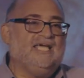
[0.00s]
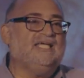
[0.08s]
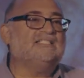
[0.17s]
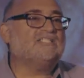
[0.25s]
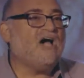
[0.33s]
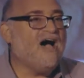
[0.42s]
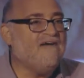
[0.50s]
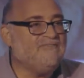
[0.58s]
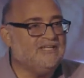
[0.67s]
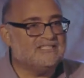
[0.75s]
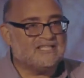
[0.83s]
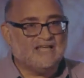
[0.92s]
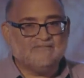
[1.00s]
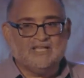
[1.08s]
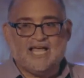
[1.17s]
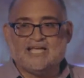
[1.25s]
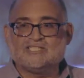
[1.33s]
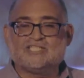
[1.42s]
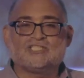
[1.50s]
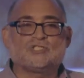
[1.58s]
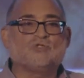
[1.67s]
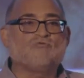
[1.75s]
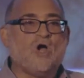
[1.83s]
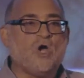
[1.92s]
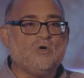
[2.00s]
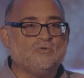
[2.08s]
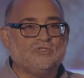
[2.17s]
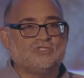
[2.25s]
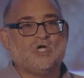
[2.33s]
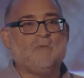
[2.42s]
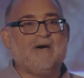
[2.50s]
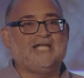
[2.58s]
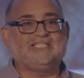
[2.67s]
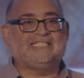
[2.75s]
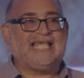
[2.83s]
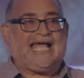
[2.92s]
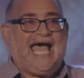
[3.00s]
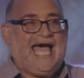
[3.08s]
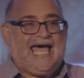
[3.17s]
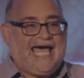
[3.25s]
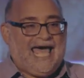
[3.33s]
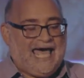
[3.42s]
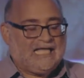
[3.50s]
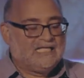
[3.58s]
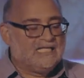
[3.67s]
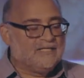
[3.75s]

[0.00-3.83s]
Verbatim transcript: his confidence level has just grown so much. He's like, ah.